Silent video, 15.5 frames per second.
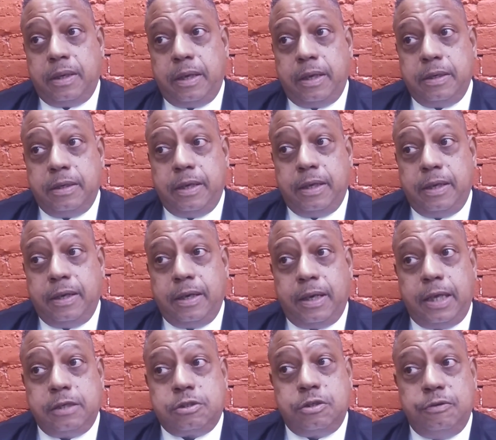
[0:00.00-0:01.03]
and, and,
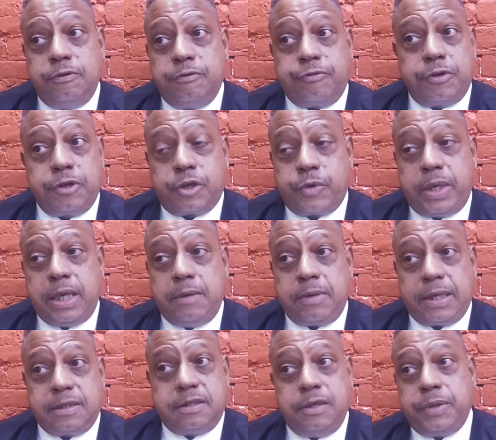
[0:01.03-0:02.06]
hate you from the grave,
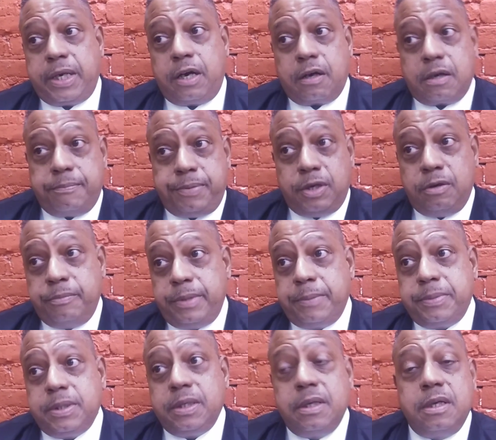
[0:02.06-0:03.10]
like they did with Al Capone,
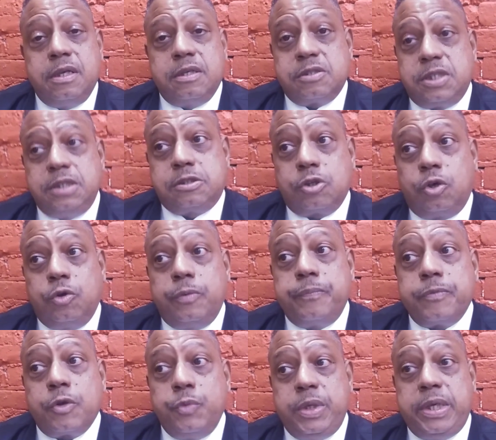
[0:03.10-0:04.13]
remember? See,
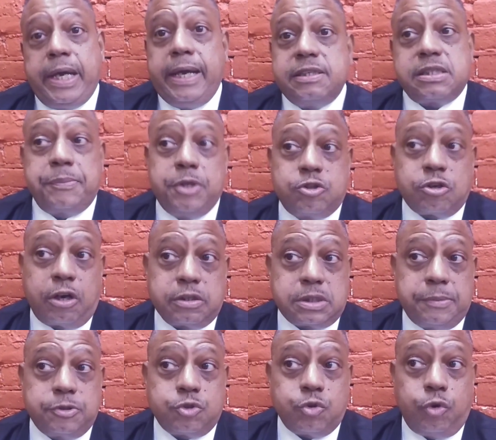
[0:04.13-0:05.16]
so when you hate something, you draw
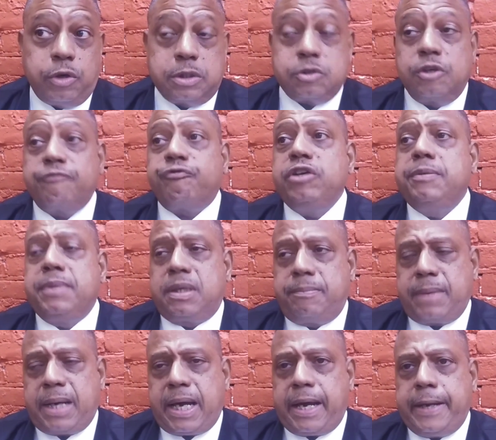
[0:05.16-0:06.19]
something toward it. So it's freedom of the
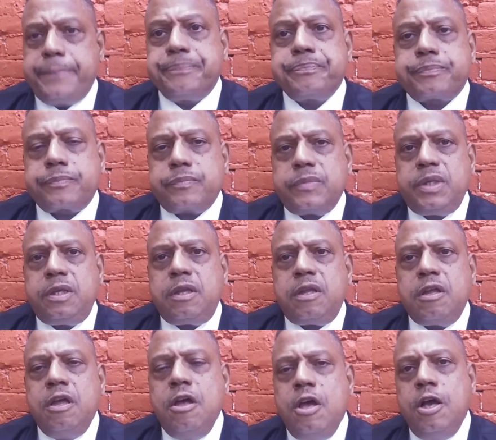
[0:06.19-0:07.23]
mind.
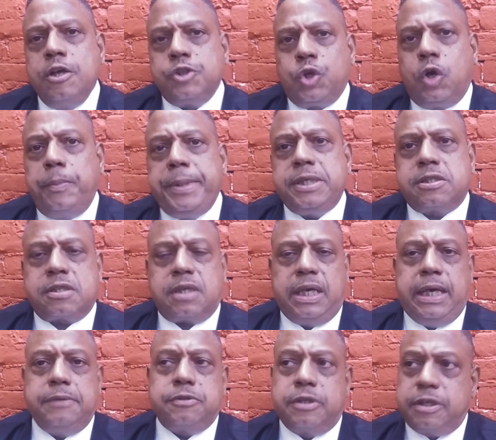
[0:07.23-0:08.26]
So don't be
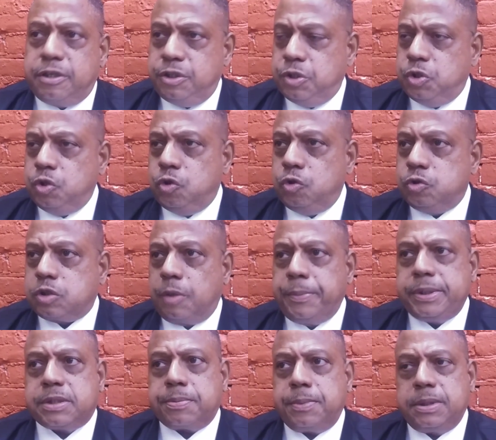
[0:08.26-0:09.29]
slave to the news. Don't
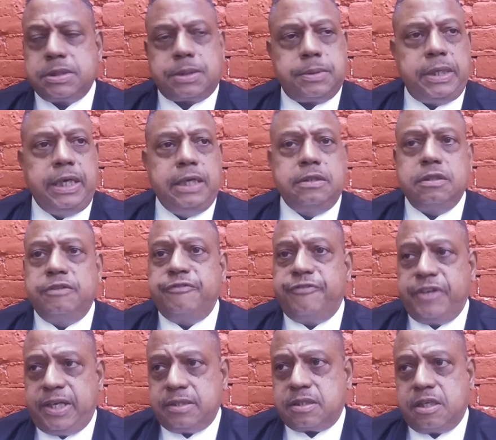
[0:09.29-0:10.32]
be slave to the
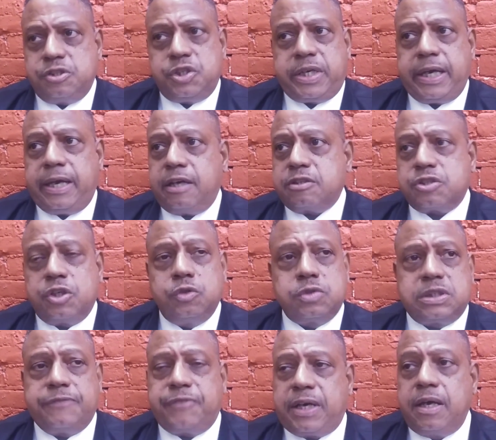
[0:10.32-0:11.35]
events because you can't control
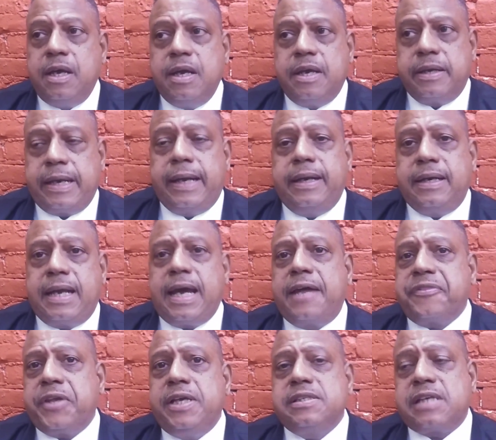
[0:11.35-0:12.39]
stuff out.
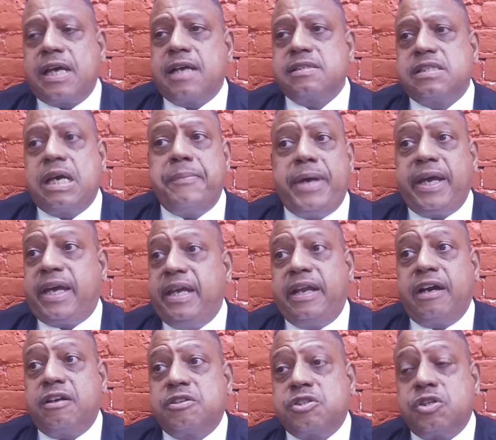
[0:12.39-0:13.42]
99 things outside but I
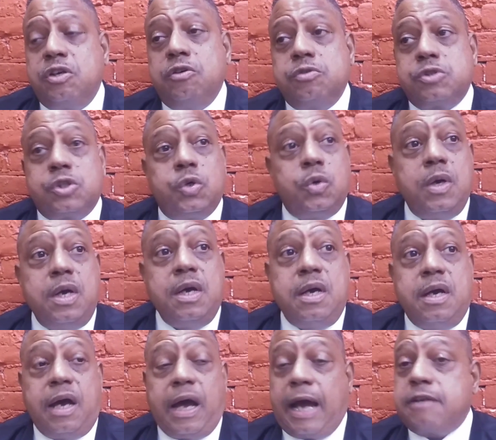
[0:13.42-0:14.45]
cannot control. So
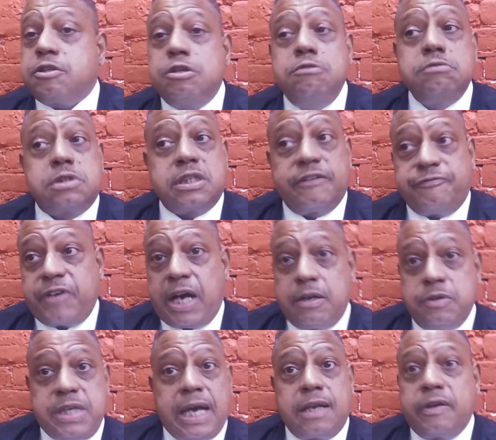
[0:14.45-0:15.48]
I tune stuff
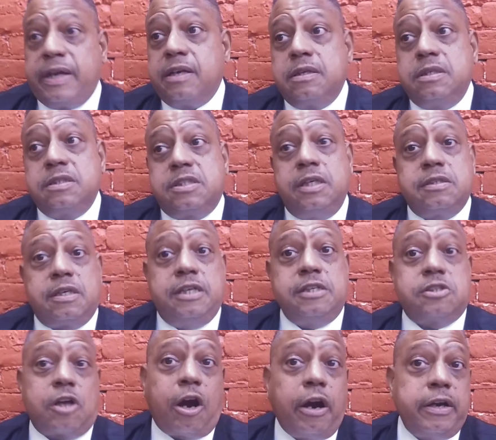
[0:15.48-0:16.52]
out. You got to learn. See, it's,
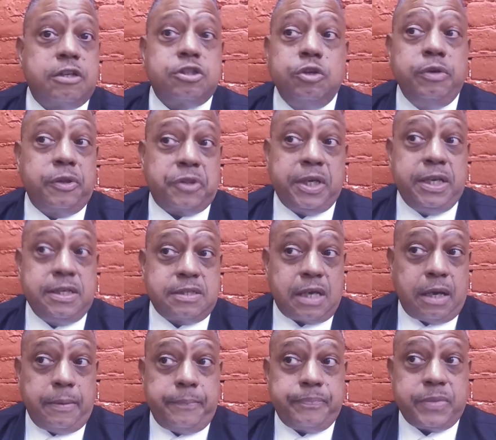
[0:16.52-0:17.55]
it's an art of tuning things
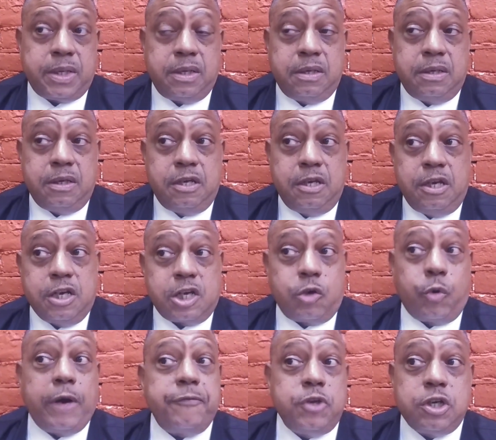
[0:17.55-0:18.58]
up.
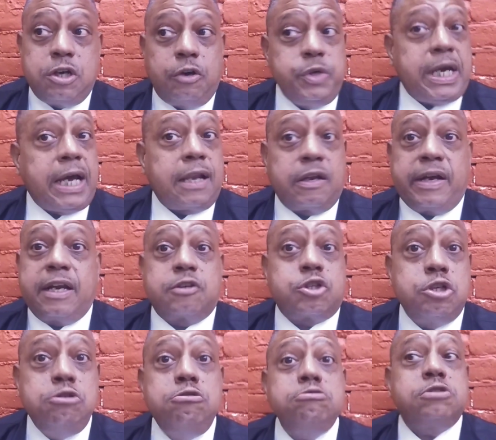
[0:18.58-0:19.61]
Because wherever you go, you got to learn how to
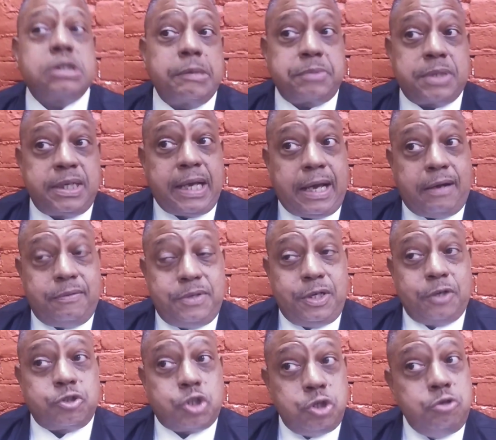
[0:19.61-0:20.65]
tune something out. You
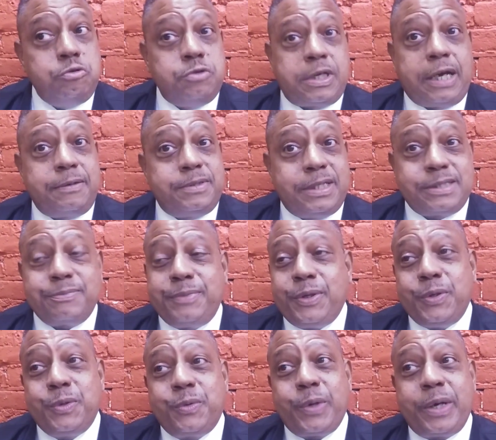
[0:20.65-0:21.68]
know, tune out uh, this
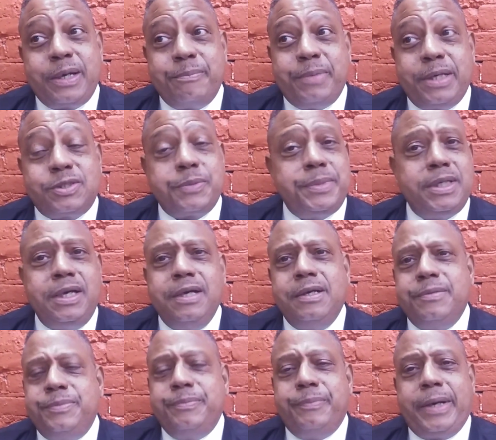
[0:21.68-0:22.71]
bold running butt to be,
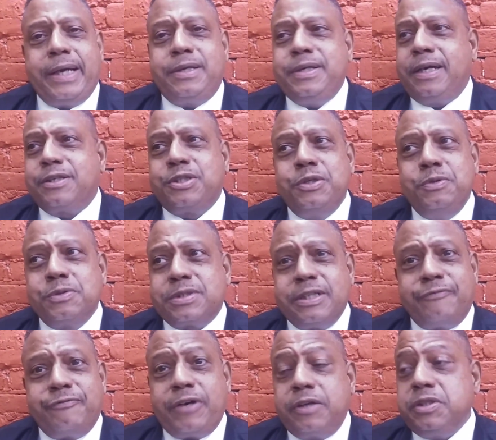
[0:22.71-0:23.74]
Mike, you got to tune
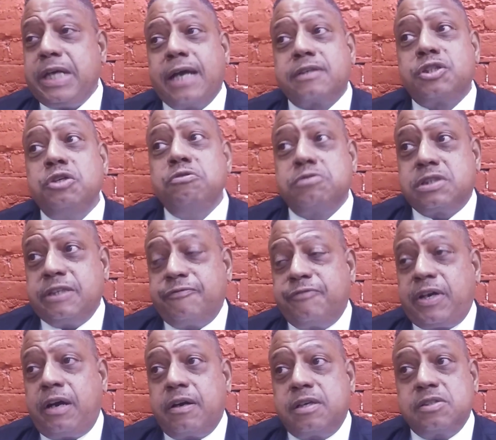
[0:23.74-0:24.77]
stuff out. You got to tune stuff
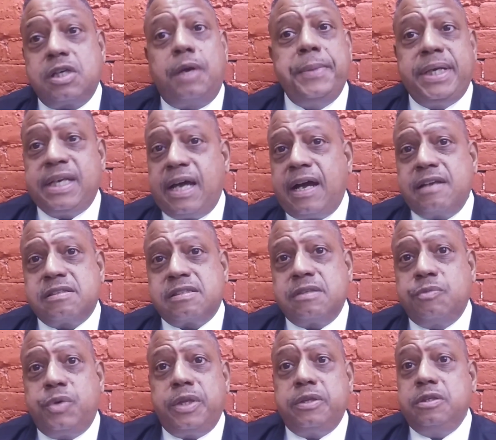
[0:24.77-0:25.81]
out because it's going to be
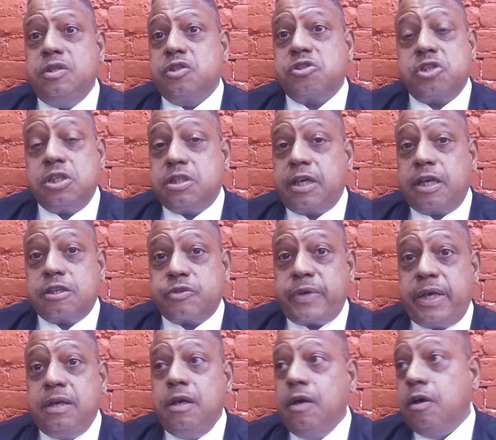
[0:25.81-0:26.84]
nonsense whether you're the CTA
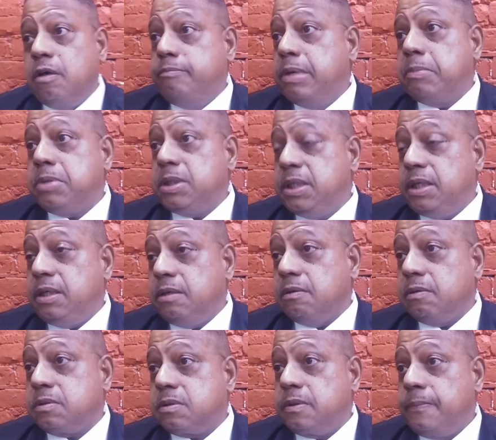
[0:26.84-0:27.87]
train or Beverly
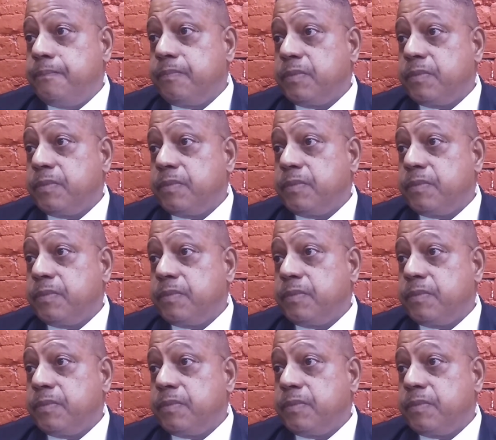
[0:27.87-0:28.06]
Hills.